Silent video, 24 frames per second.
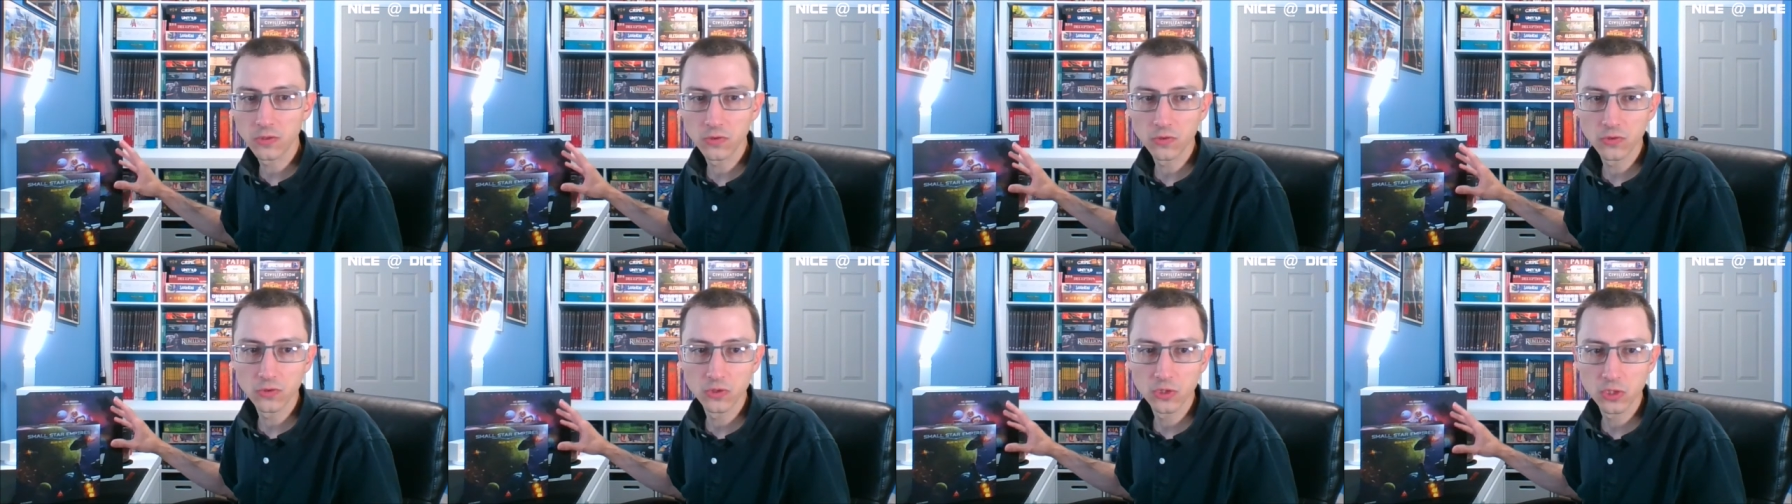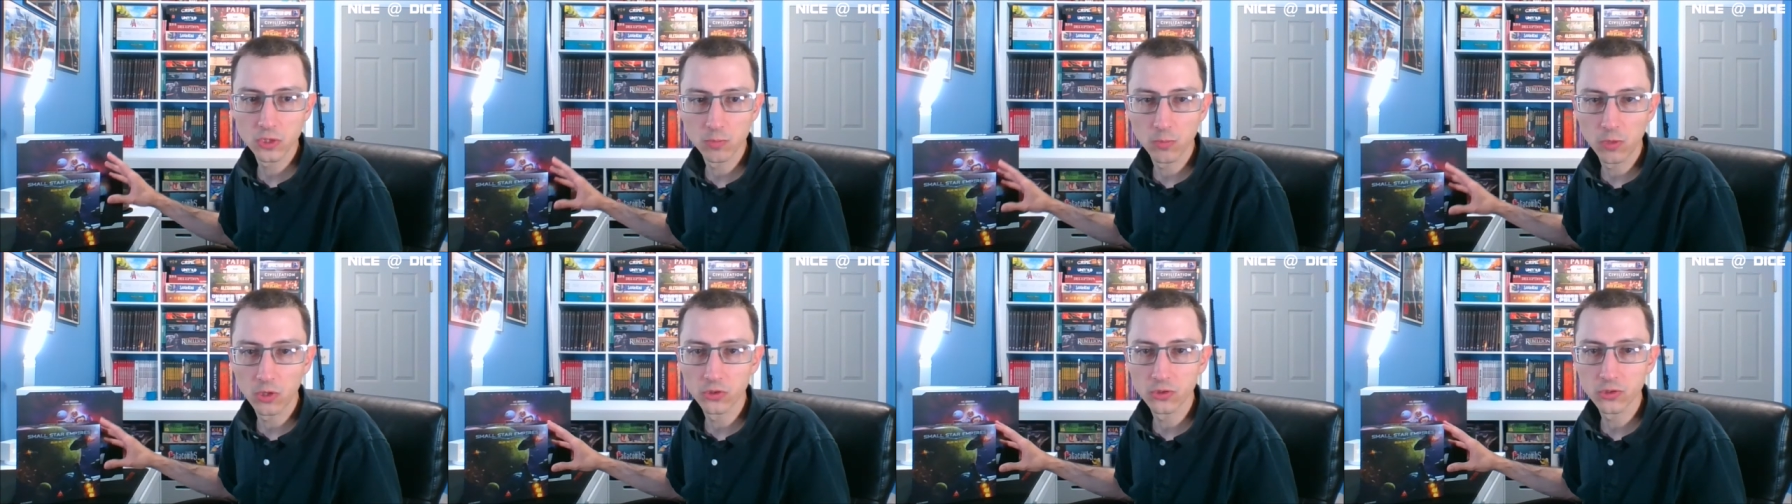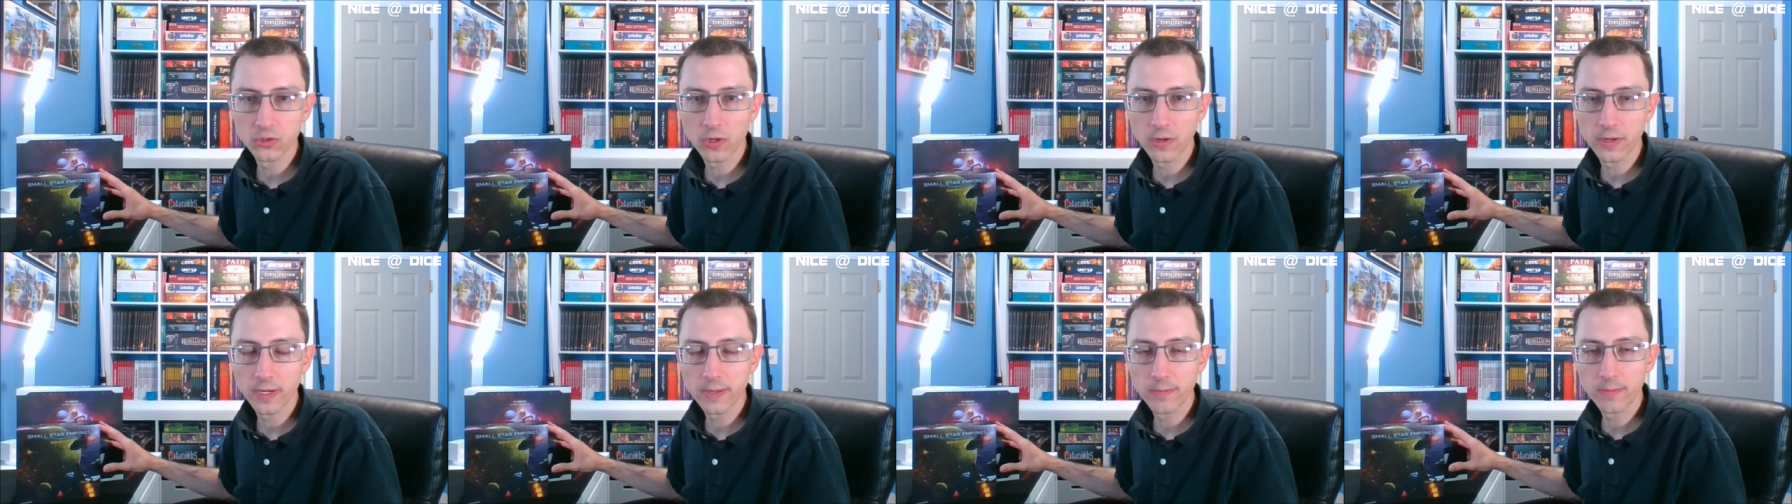Small
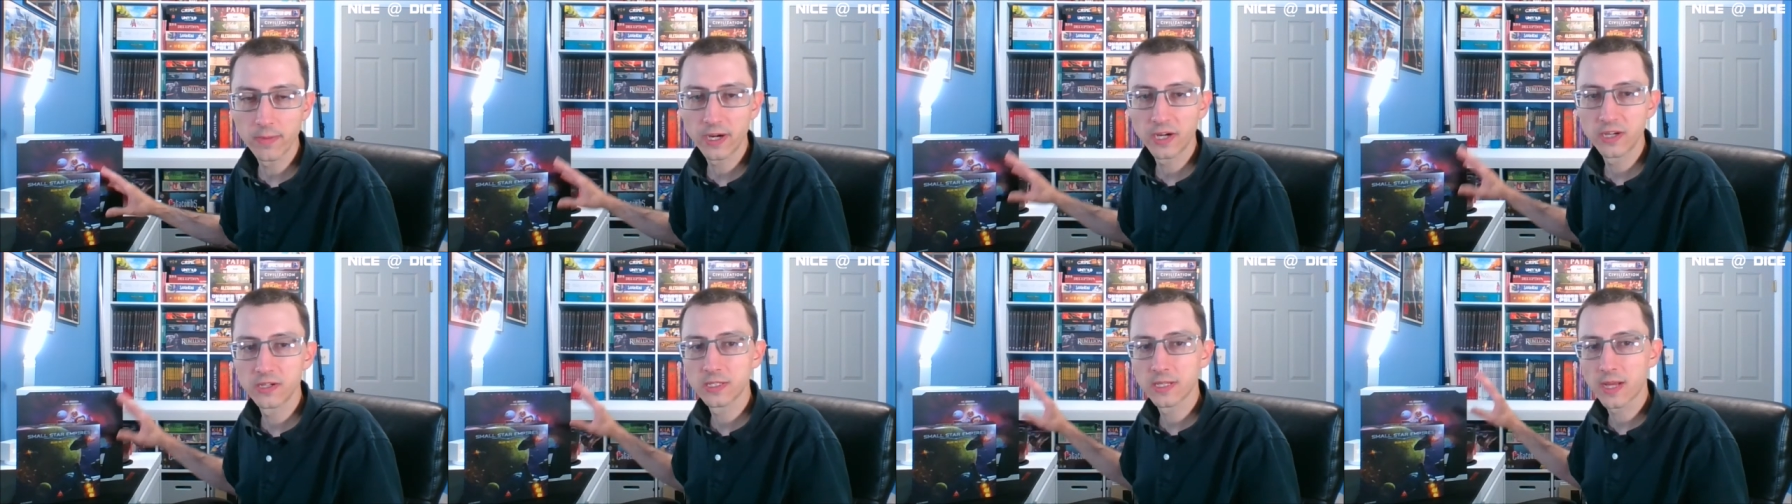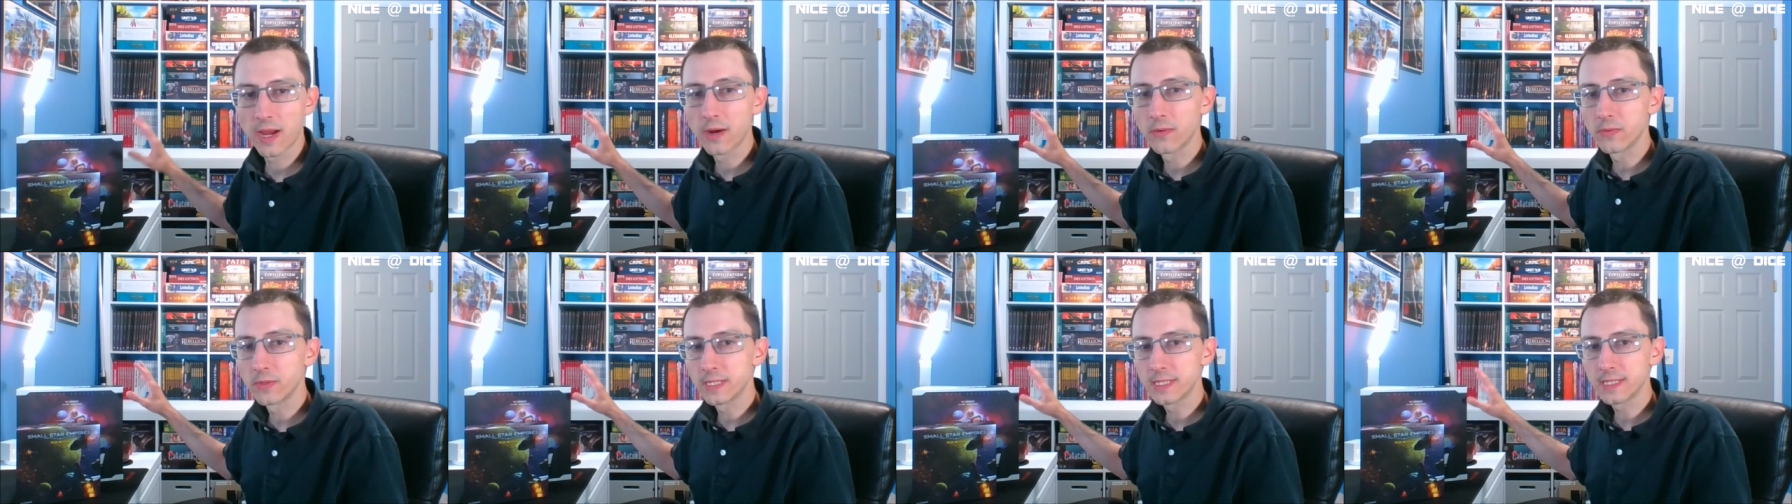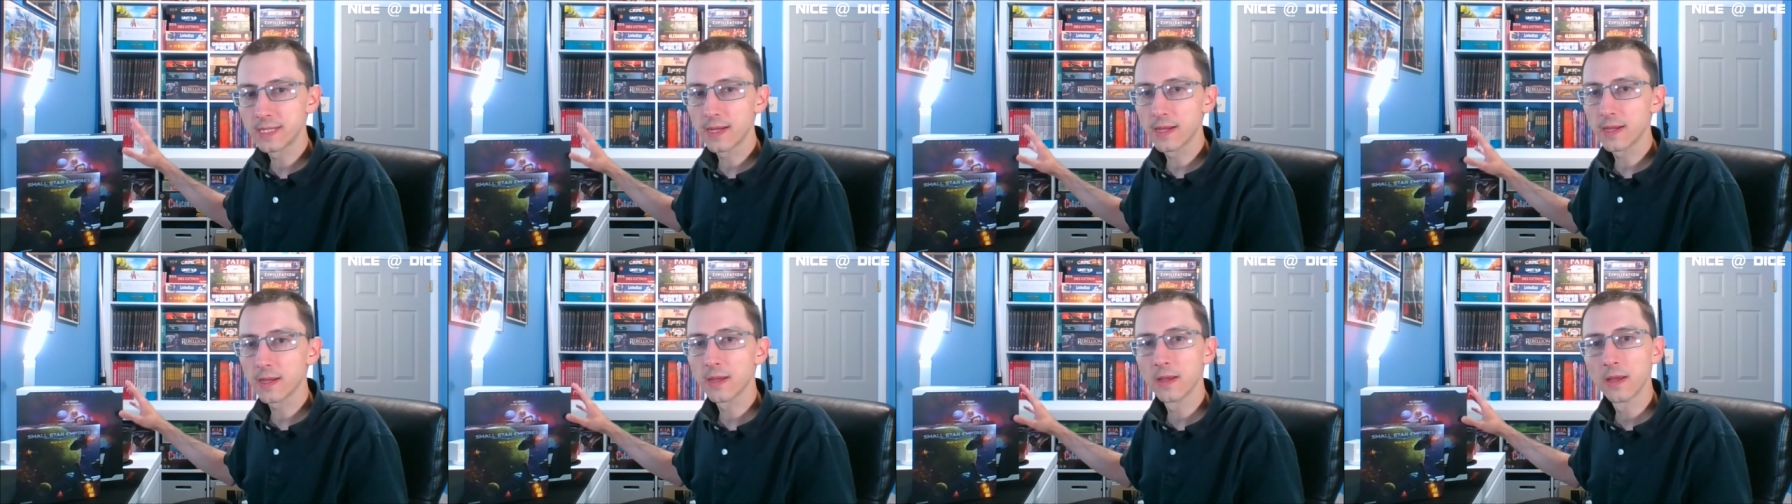Star Empires, I would say